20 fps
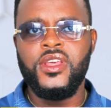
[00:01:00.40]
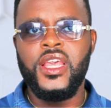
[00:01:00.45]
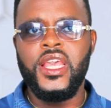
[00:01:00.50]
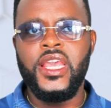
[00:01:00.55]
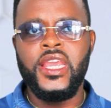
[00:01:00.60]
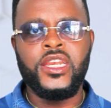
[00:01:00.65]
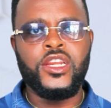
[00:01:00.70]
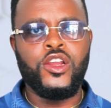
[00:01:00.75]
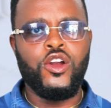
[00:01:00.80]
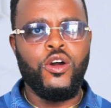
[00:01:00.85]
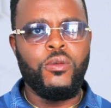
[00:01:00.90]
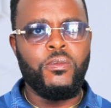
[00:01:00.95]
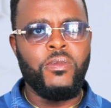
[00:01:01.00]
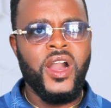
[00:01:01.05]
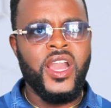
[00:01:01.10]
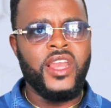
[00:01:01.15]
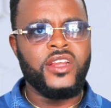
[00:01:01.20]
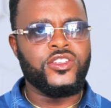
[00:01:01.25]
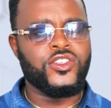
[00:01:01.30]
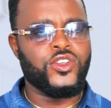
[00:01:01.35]
It
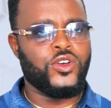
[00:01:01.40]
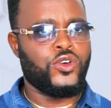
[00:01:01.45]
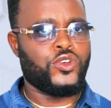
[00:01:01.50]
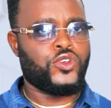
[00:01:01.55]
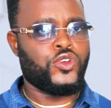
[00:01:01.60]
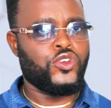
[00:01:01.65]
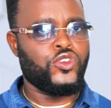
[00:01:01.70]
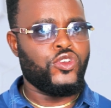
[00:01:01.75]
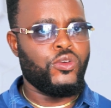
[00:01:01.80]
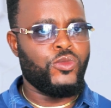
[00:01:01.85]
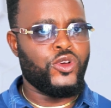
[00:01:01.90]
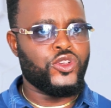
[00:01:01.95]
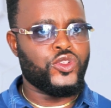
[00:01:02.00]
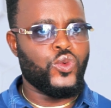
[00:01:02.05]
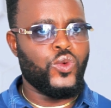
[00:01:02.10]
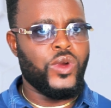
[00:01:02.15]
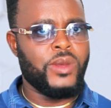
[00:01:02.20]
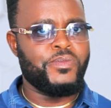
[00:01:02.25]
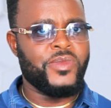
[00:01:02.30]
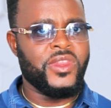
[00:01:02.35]
combines autonomous
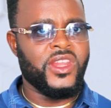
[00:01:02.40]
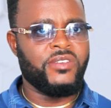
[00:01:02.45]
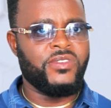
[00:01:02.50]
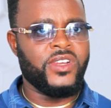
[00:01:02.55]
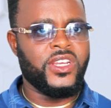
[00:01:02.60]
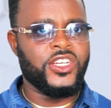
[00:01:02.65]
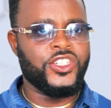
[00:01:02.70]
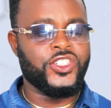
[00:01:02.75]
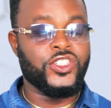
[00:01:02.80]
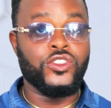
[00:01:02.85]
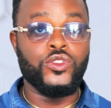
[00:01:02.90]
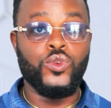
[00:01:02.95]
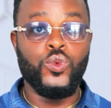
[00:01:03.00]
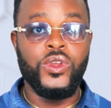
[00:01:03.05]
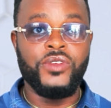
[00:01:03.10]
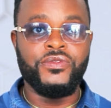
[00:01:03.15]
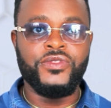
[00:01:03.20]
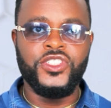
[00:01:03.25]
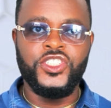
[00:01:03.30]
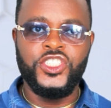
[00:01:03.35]
web navigation
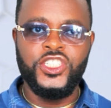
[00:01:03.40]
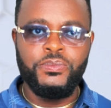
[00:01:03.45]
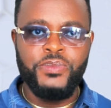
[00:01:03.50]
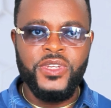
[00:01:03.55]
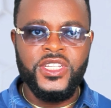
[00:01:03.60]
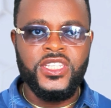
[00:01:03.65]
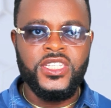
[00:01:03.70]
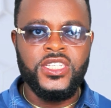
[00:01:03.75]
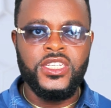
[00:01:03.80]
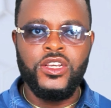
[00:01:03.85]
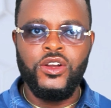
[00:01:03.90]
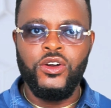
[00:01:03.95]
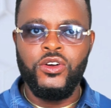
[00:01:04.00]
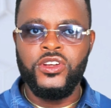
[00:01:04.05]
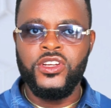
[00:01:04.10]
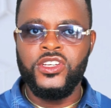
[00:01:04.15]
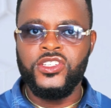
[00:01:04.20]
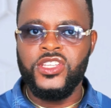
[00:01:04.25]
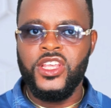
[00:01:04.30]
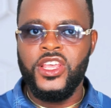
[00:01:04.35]
with GPT
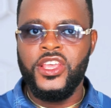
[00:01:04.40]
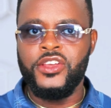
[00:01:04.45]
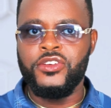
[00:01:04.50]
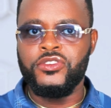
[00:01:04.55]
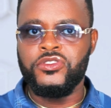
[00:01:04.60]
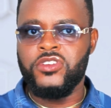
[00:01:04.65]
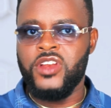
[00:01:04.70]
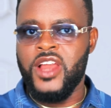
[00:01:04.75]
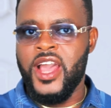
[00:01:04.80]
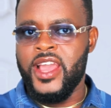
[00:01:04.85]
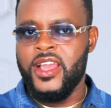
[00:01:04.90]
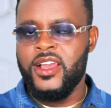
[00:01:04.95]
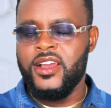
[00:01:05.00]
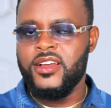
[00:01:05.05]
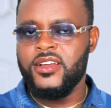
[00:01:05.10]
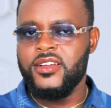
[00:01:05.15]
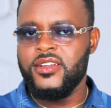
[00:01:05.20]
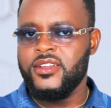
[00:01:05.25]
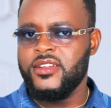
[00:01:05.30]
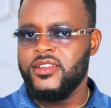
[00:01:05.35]
other skills like
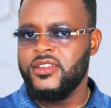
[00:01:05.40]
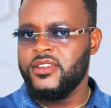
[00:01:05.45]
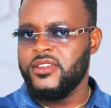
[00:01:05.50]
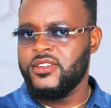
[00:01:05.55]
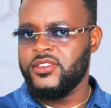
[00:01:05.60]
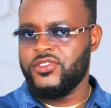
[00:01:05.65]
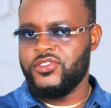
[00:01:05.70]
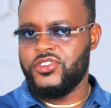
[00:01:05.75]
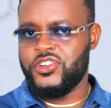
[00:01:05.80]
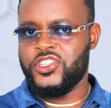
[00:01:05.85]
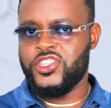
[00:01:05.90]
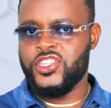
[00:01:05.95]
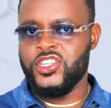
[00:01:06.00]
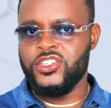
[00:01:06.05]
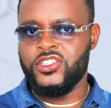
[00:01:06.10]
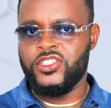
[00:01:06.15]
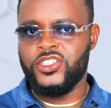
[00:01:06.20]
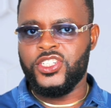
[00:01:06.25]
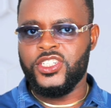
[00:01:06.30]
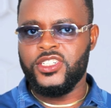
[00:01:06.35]

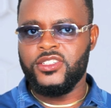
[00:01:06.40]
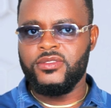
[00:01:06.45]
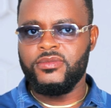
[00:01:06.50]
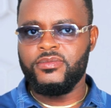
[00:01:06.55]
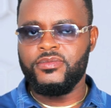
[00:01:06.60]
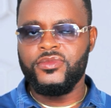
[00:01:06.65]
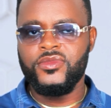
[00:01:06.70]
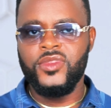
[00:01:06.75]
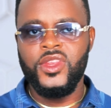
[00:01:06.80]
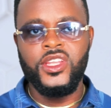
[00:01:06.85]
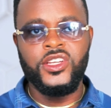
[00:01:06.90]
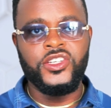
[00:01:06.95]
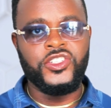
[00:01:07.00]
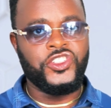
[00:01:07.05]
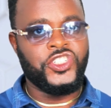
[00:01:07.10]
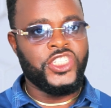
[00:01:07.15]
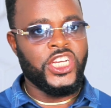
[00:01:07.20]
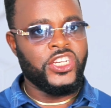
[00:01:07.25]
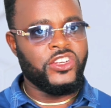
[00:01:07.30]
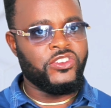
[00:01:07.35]
research,
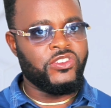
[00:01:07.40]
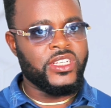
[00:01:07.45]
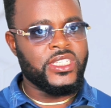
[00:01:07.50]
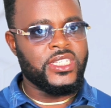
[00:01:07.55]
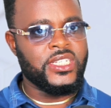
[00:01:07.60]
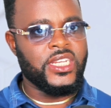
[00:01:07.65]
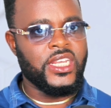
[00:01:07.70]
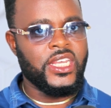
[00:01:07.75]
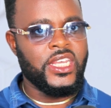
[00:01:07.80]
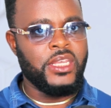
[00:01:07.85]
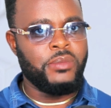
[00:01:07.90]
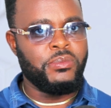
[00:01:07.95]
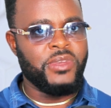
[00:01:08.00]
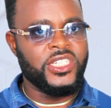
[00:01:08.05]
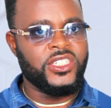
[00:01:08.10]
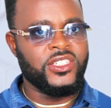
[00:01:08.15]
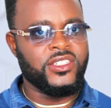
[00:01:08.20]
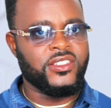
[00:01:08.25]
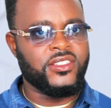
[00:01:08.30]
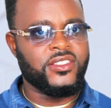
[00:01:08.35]
generating
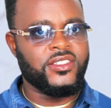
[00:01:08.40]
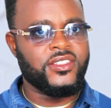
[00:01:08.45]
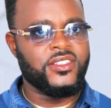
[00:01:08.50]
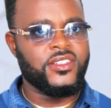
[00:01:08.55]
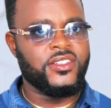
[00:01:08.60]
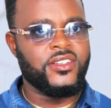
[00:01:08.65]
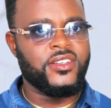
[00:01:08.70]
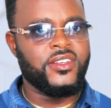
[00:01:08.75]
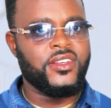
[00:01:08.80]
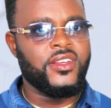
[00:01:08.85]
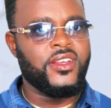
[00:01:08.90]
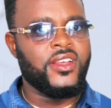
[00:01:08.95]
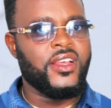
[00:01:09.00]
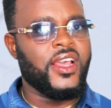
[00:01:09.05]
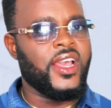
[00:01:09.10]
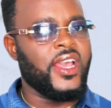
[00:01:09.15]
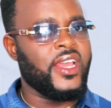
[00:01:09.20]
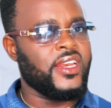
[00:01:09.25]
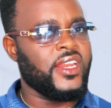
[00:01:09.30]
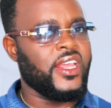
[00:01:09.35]
images,
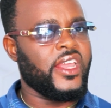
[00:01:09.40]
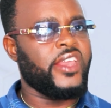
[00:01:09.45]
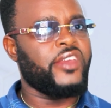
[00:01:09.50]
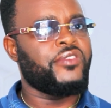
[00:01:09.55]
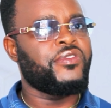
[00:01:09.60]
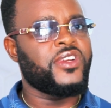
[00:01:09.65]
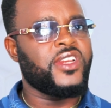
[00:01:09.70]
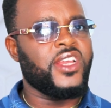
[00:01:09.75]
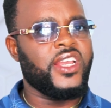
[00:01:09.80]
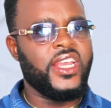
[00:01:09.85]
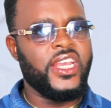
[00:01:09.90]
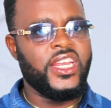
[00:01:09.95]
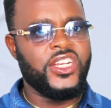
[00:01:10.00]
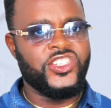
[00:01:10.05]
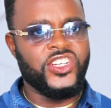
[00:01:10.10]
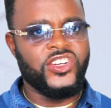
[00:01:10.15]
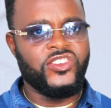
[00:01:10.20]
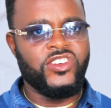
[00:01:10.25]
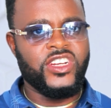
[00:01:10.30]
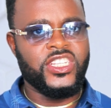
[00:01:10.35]
and even
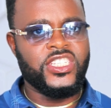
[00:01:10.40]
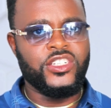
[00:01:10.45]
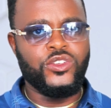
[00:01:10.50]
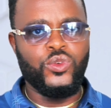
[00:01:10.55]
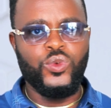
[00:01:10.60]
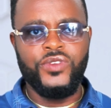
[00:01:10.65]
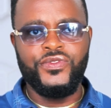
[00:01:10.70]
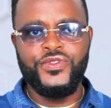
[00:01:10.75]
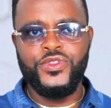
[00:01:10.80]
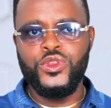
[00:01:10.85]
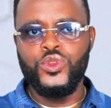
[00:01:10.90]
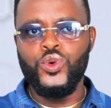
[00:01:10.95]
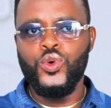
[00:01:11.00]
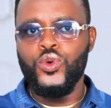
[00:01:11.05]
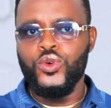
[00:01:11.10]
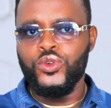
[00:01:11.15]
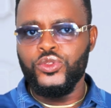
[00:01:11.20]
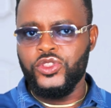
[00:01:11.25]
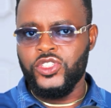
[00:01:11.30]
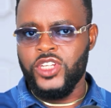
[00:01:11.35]
integrating with
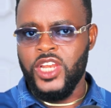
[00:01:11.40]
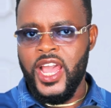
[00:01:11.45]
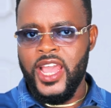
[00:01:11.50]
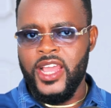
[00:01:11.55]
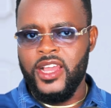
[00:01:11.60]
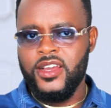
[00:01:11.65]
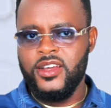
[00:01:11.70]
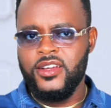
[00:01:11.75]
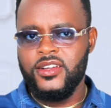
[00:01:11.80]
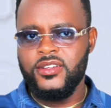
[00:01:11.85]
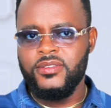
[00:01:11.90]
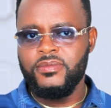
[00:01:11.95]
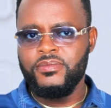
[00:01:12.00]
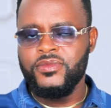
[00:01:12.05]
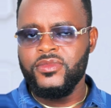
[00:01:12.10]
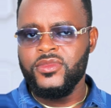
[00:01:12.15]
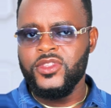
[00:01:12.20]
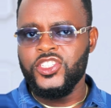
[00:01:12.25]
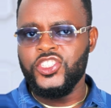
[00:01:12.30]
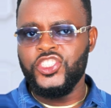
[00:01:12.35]
tools like
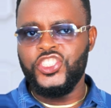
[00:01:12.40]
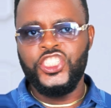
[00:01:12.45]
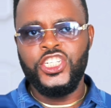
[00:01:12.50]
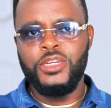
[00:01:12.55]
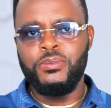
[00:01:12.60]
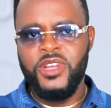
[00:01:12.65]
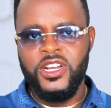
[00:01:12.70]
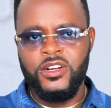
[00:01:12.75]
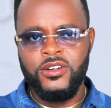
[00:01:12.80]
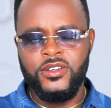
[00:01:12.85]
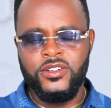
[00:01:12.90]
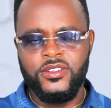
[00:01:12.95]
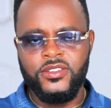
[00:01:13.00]
Gmail.